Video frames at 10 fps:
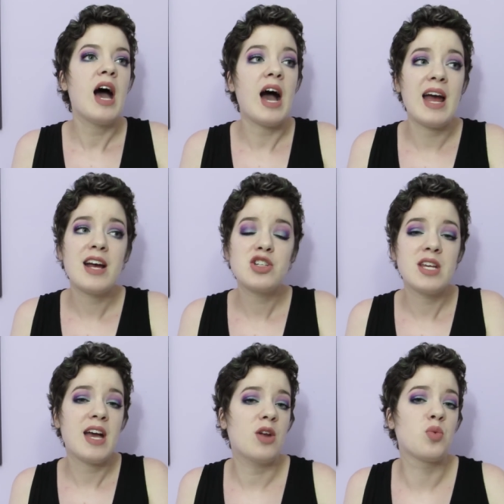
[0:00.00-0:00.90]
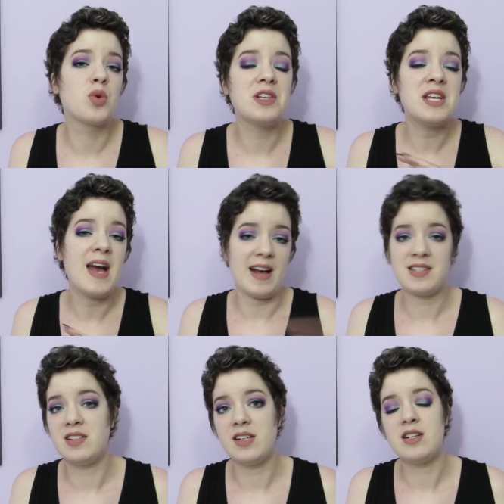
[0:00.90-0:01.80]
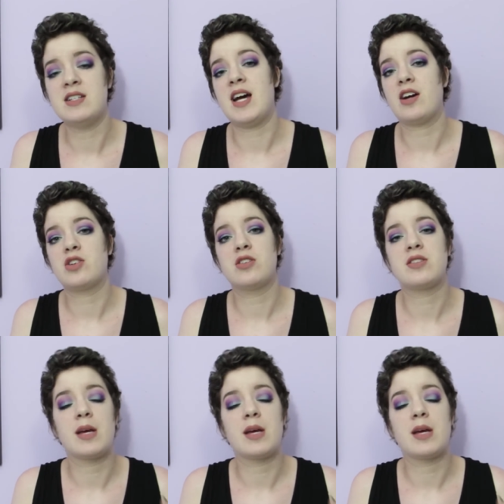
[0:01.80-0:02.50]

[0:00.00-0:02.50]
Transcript: I actually had really excellent doctors.